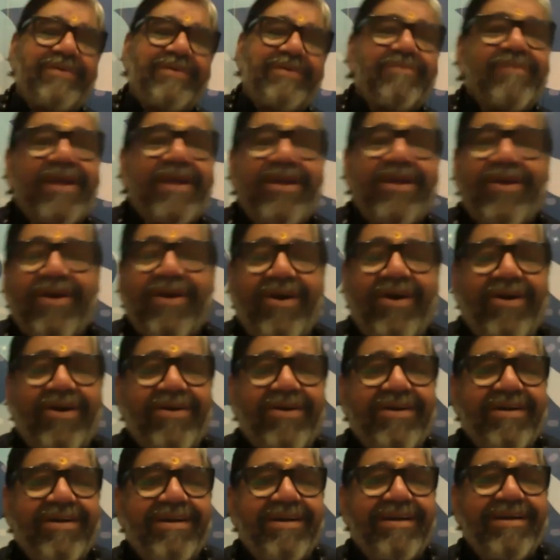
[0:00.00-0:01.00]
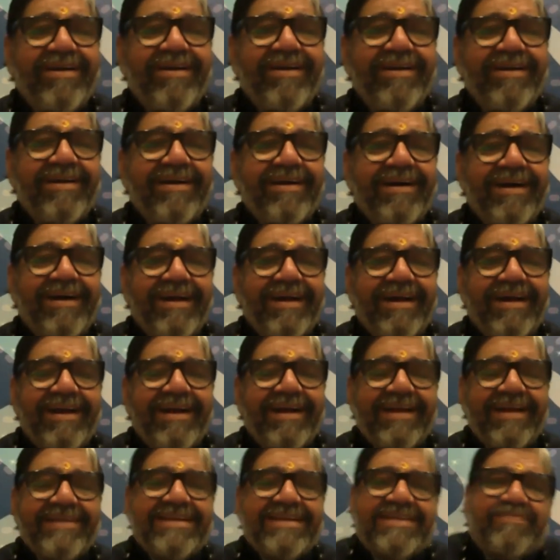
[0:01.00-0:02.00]
My God.
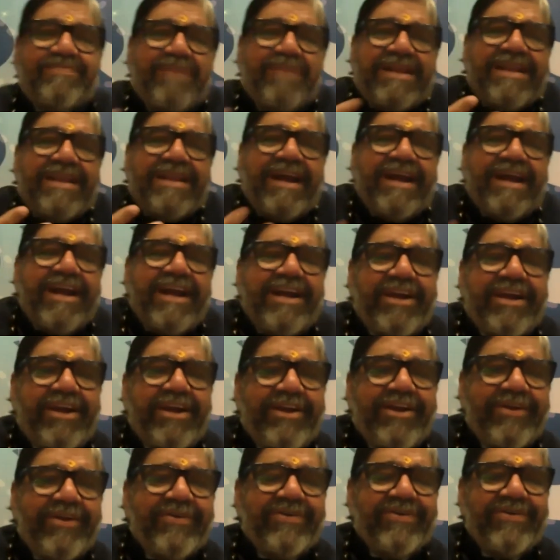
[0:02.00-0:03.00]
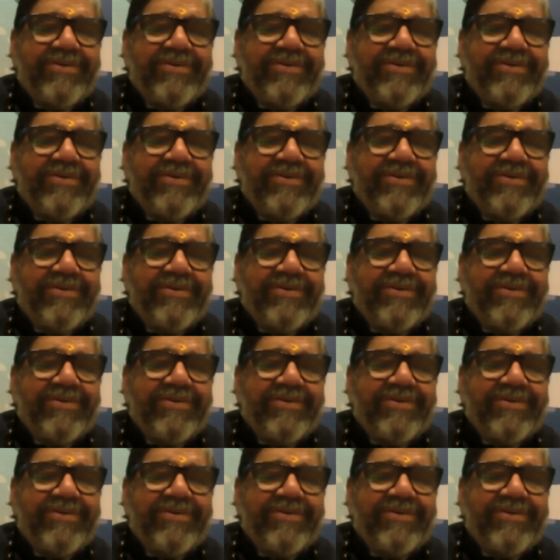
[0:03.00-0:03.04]
Just pay the gratitude.